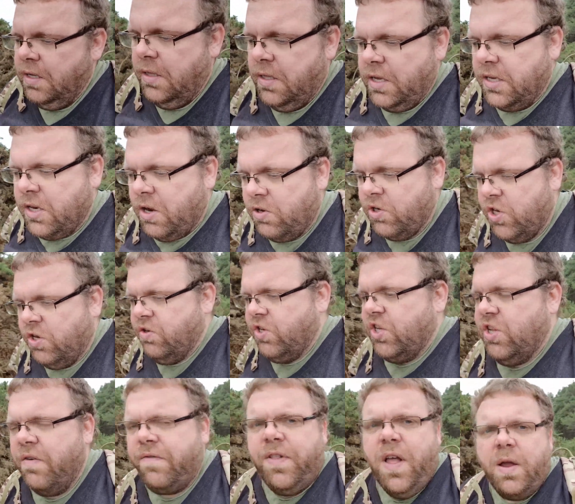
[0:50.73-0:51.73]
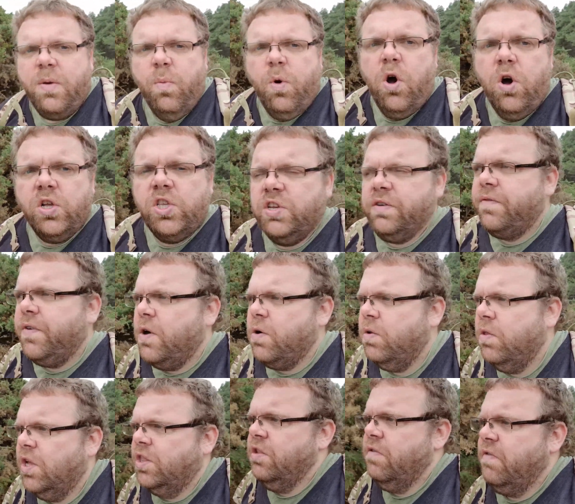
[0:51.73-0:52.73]
There's also stuff like water
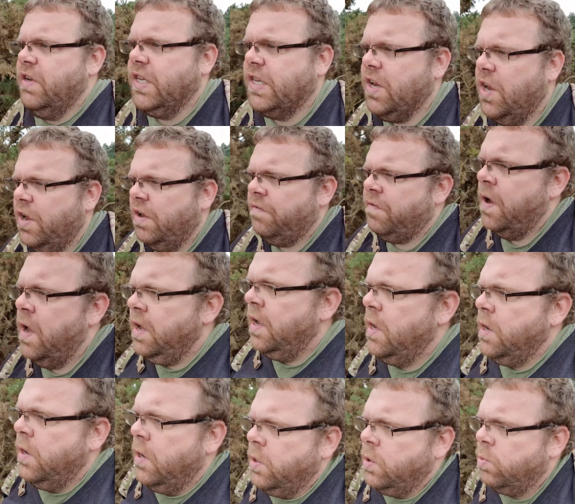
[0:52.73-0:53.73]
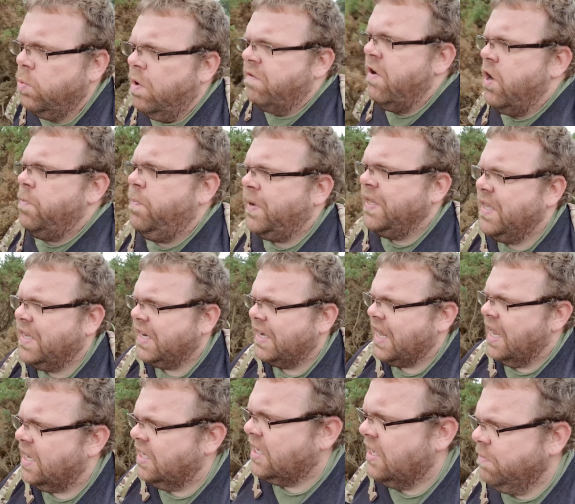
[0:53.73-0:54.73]
vole on the reserve. We're hoping to
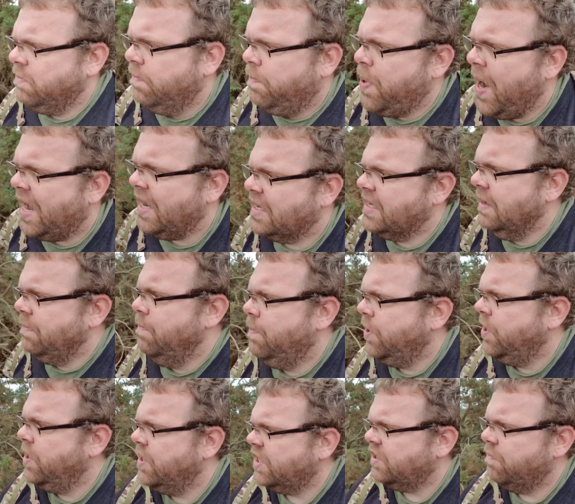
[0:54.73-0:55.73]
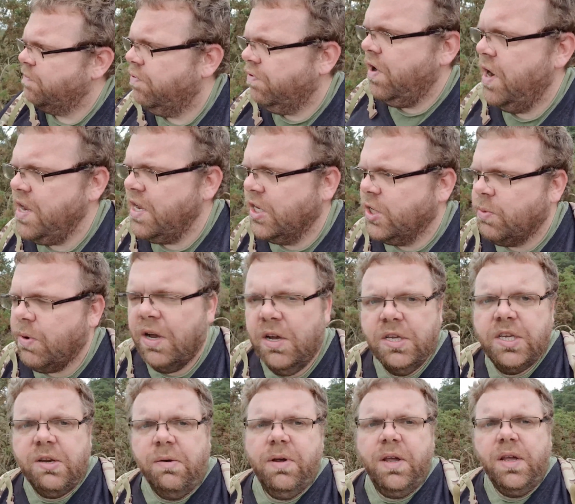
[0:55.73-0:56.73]
get some passing birds of prey as well,
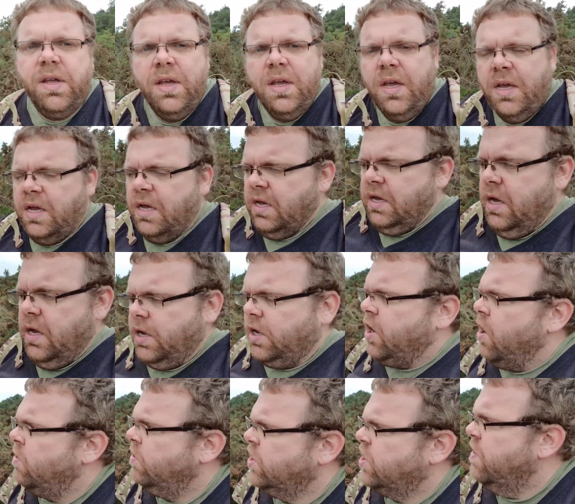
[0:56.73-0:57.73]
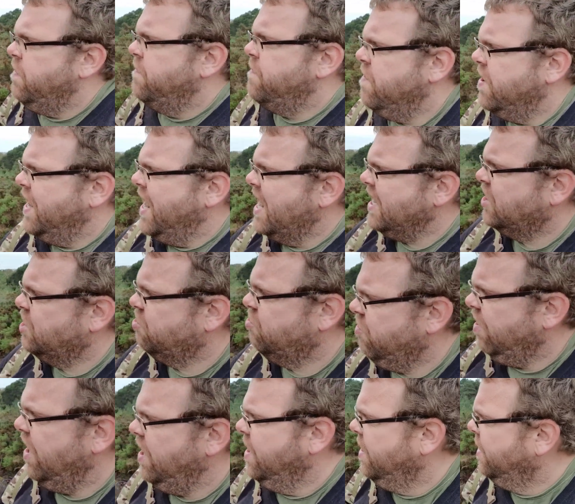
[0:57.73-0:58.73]
so it goes over an estuary,